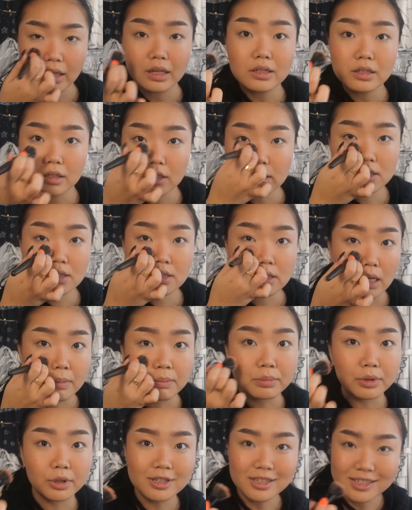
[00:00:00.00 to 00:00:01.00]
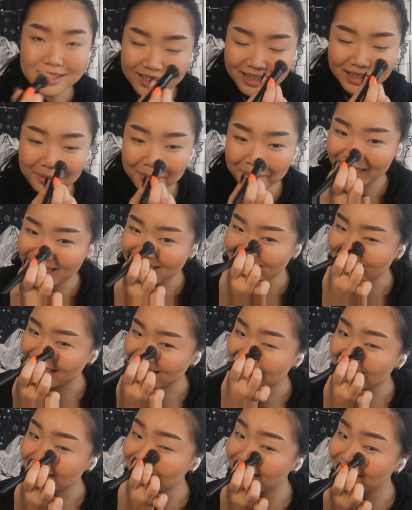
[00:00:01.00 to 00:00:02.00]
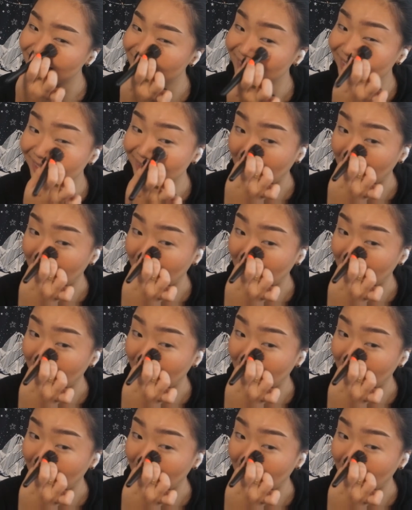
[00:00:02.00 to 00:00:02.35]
to look sunburnt, basically.